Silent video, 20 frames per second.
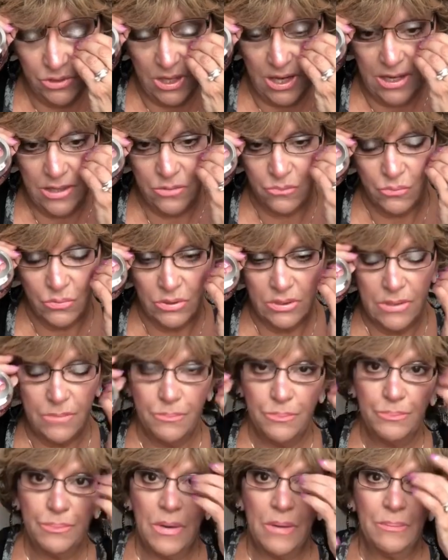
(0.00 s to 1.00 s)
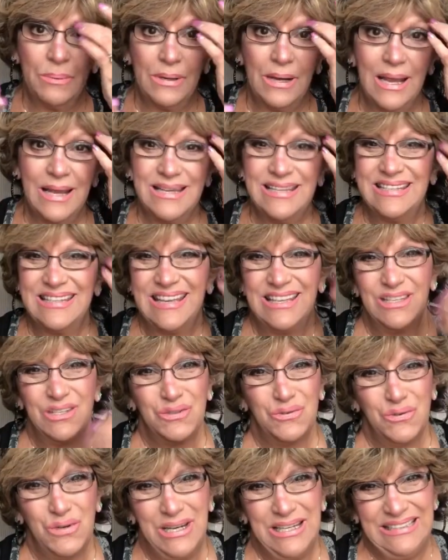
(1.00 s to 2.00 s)
not really apply
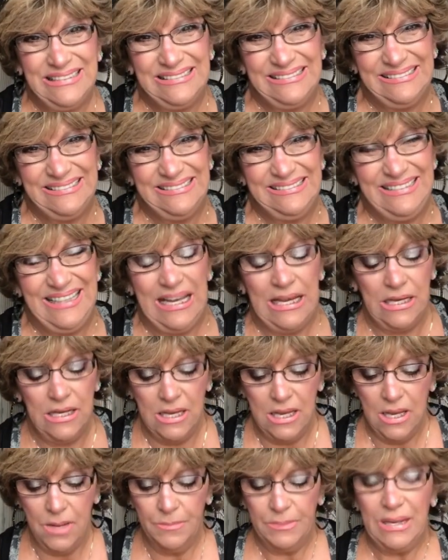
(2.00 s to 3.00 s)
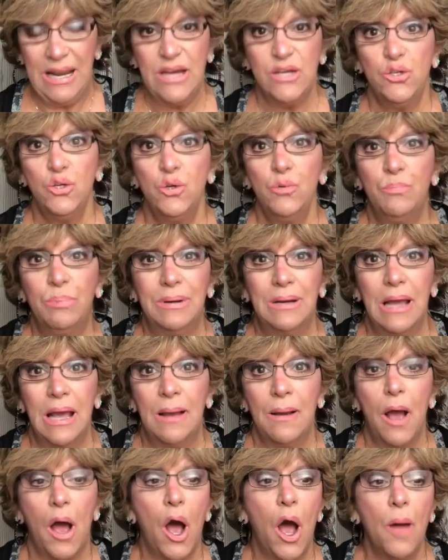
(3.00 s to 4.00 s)
sunscreen. Yeah, but I do,
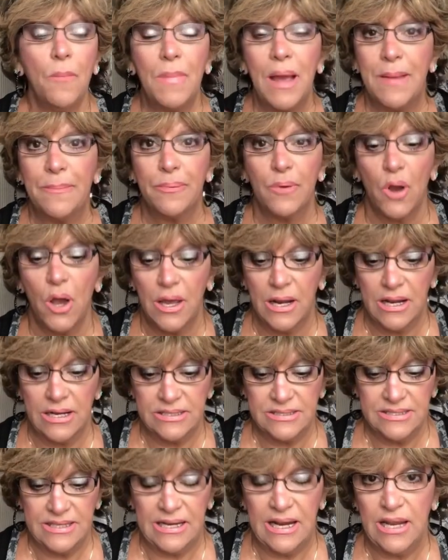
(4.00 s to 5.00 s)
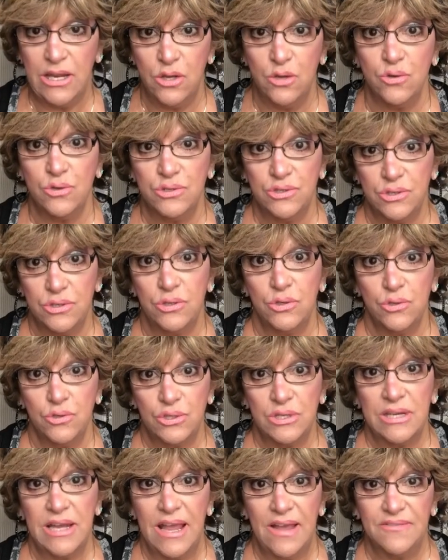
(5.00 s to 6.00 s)
all my products that I use
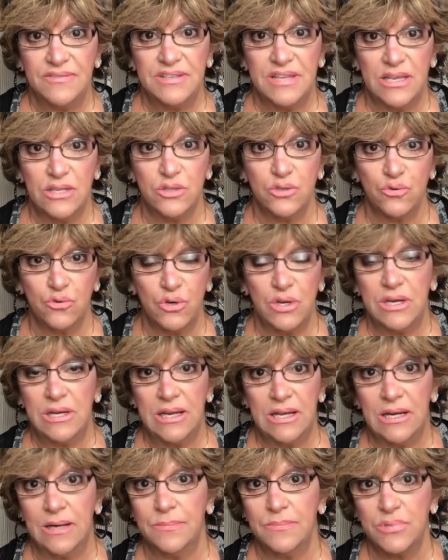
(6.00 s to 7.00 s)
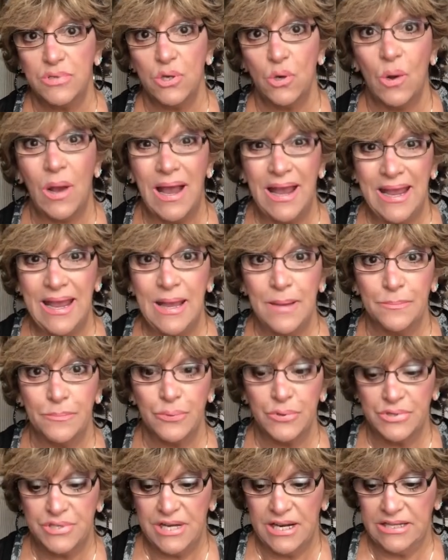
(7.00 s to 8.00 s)
usually have sunscreen in them, so I am
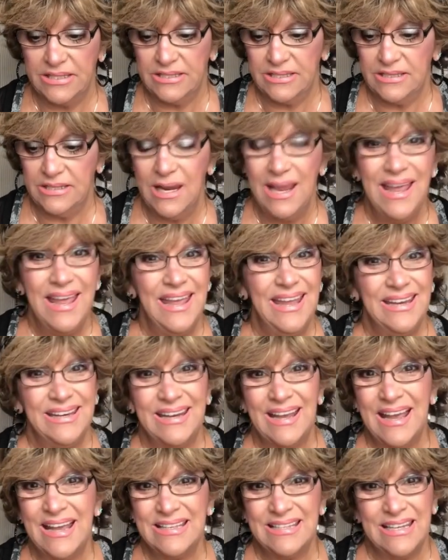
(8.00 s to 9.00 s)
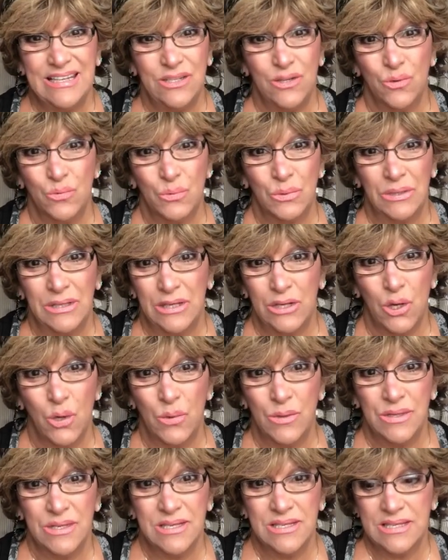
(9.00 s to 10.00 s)
protected. And guys, I don't really
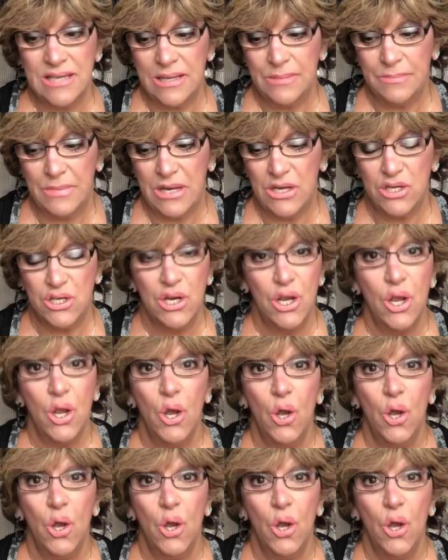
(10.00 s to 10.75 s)
go in the sun much,